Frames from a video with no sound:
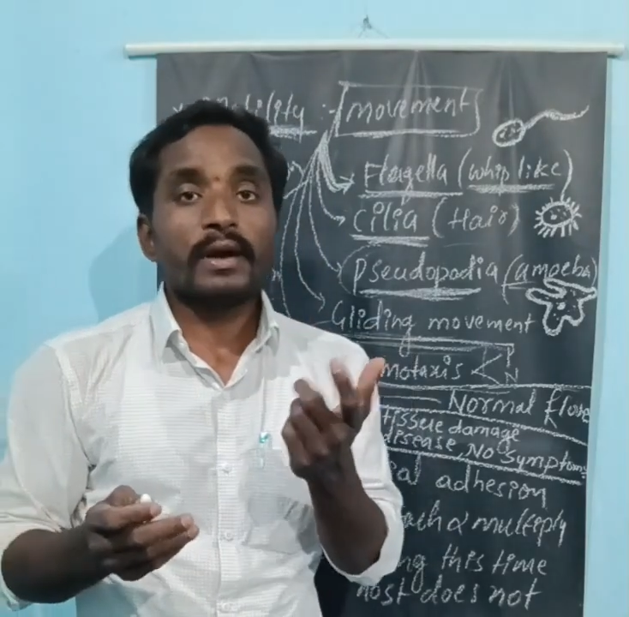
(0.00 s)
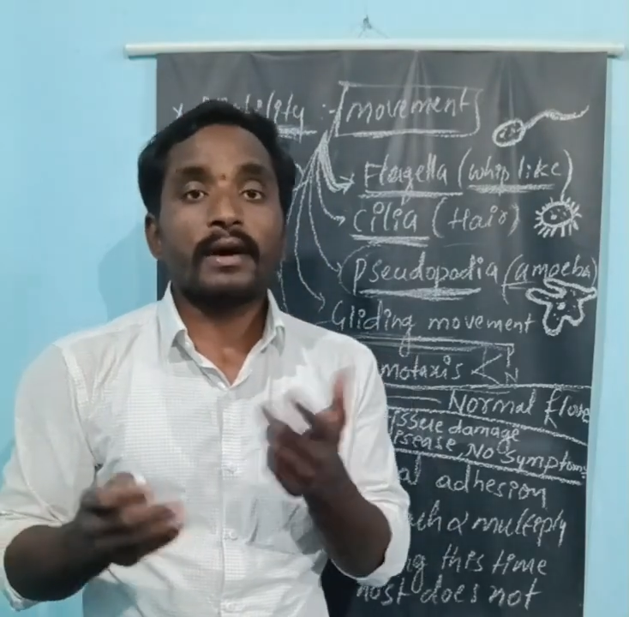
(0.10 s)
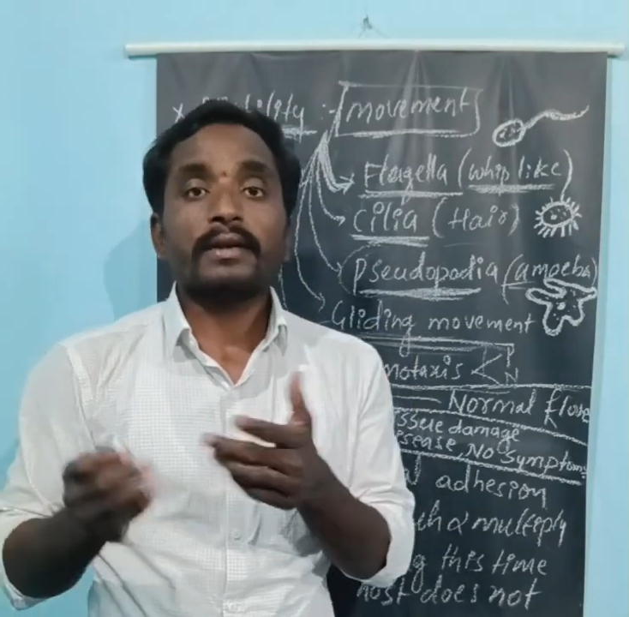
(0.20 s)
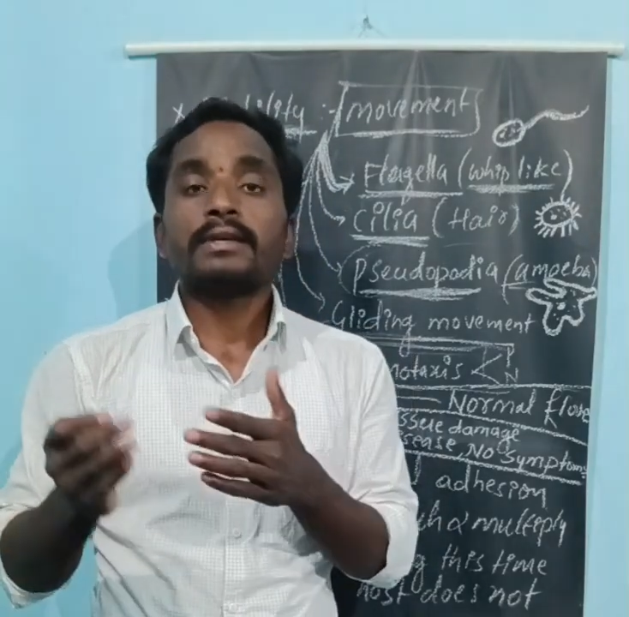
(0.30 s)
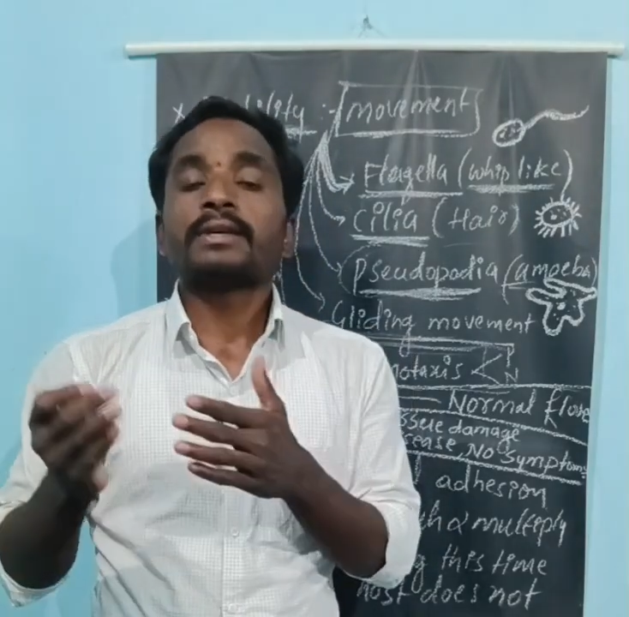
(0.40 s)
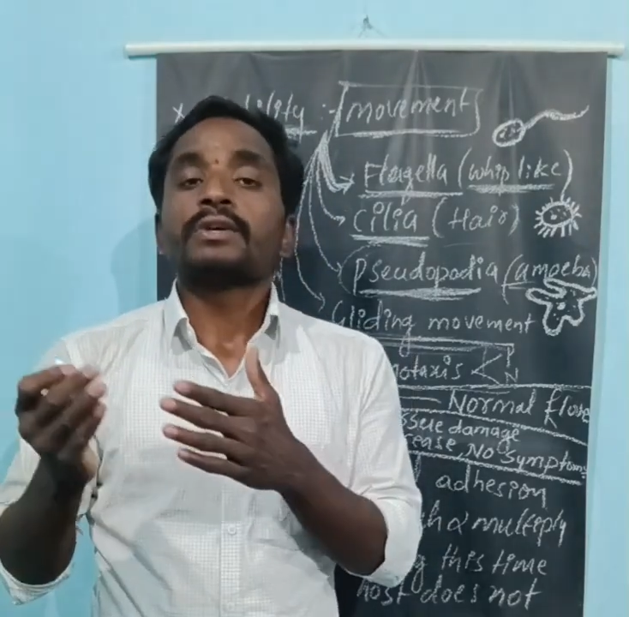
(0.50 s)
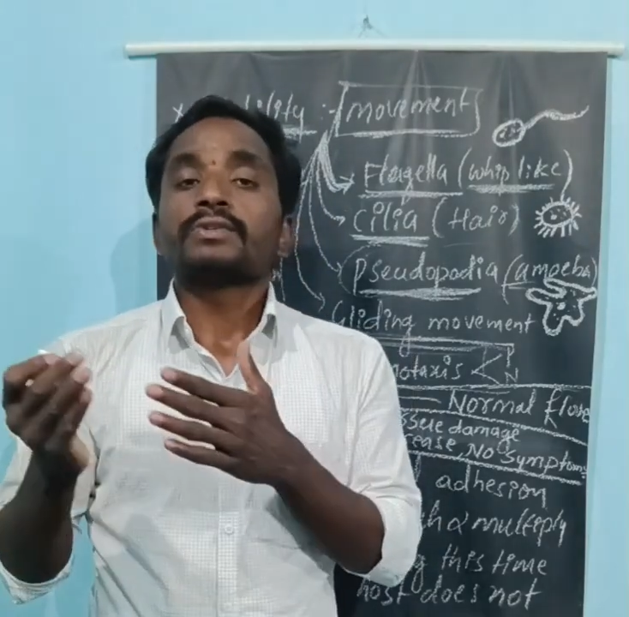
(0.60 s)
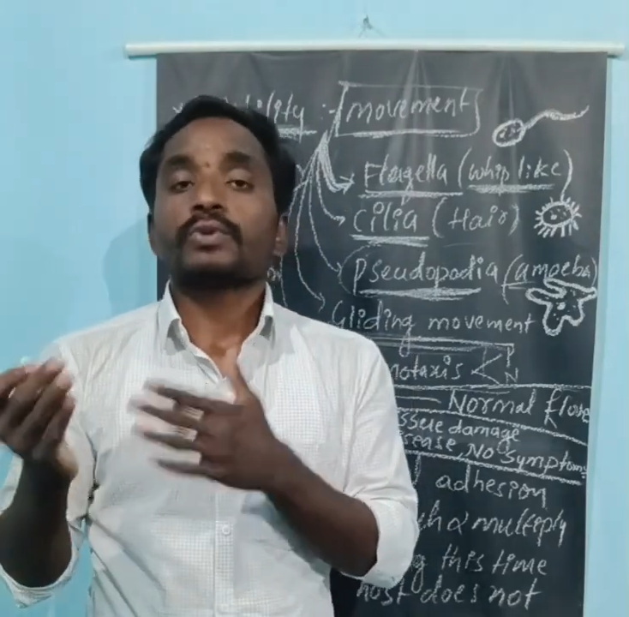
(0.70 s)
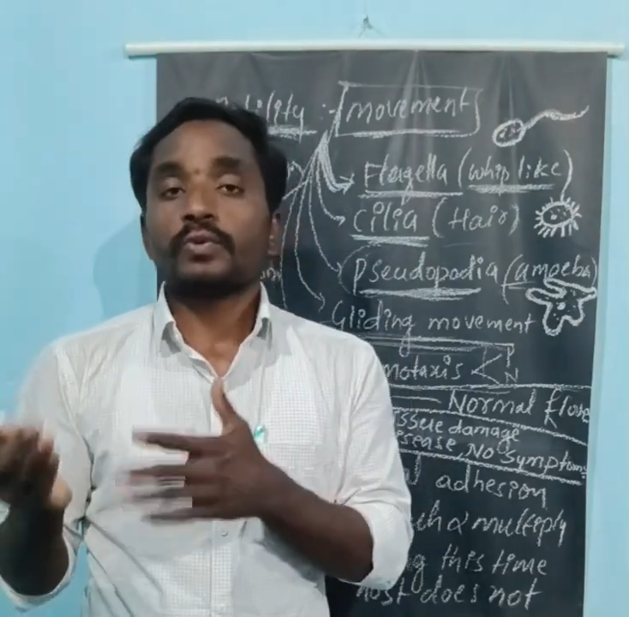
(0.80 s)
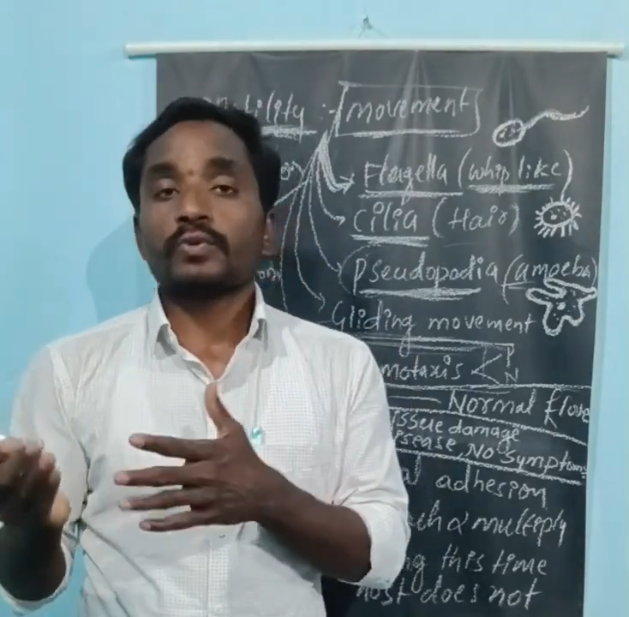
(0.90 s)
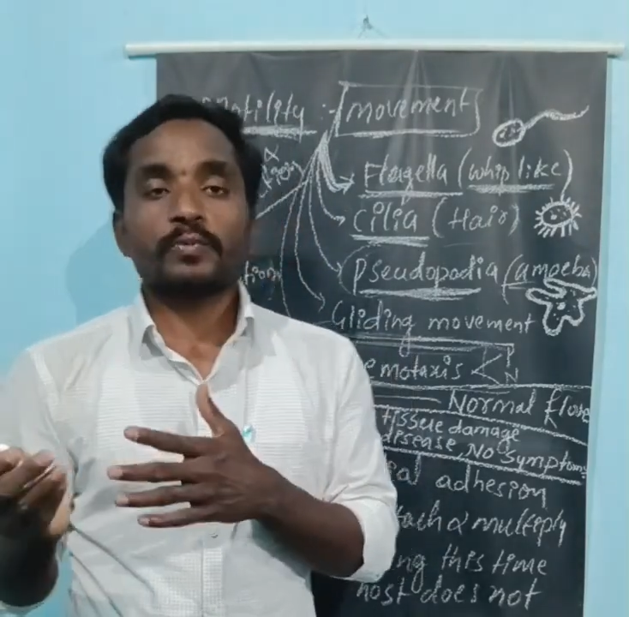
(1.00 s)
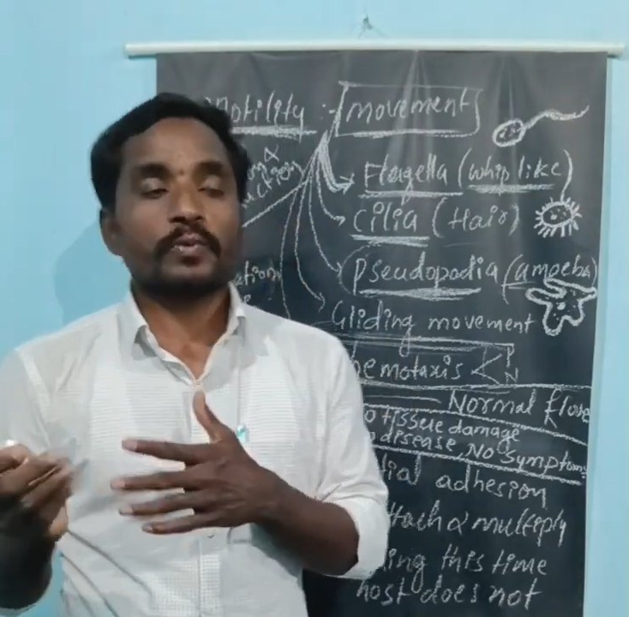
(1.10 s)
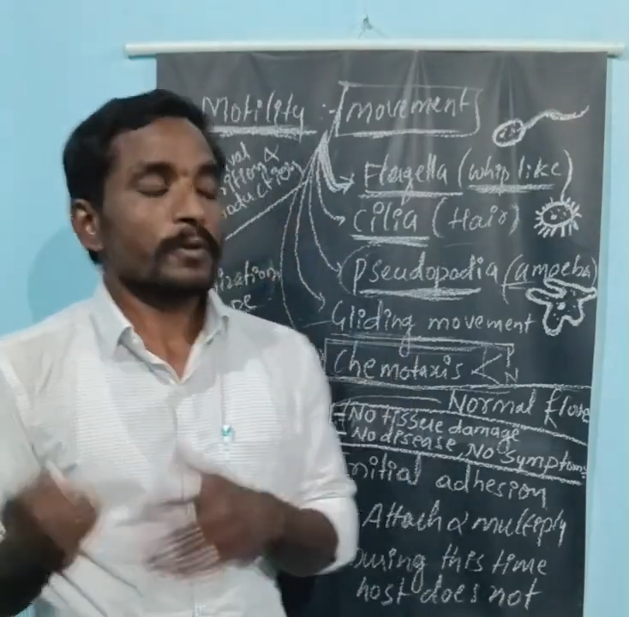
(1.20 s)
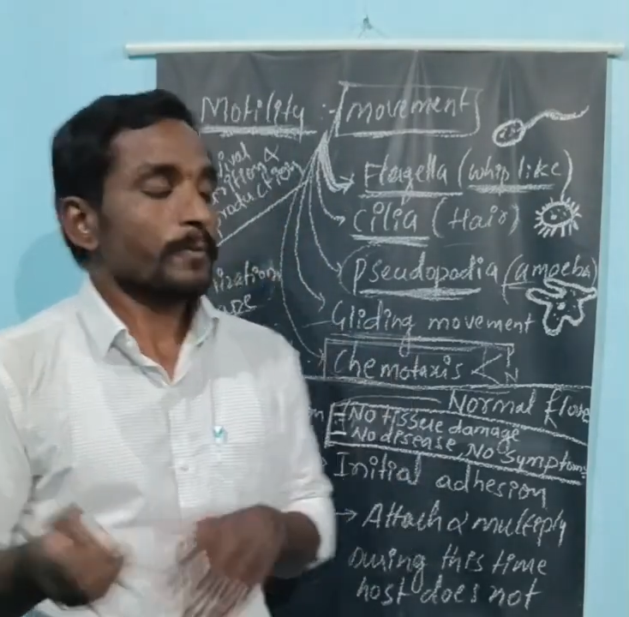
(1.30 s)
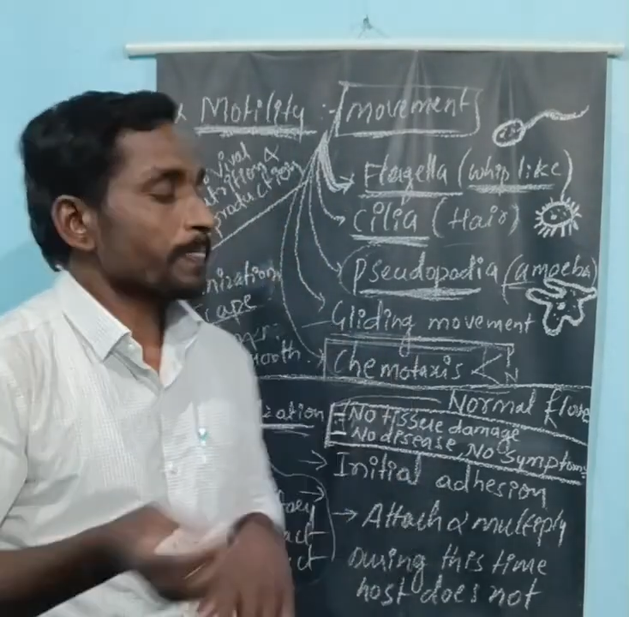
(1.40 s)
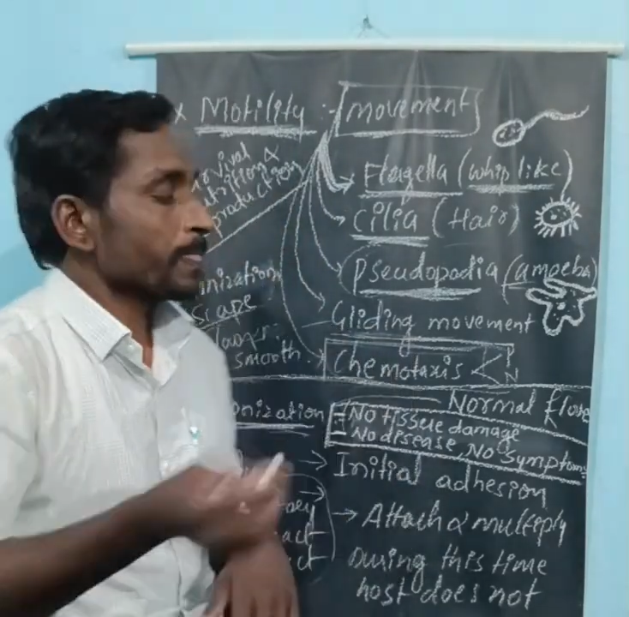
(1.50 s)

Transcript: or useful.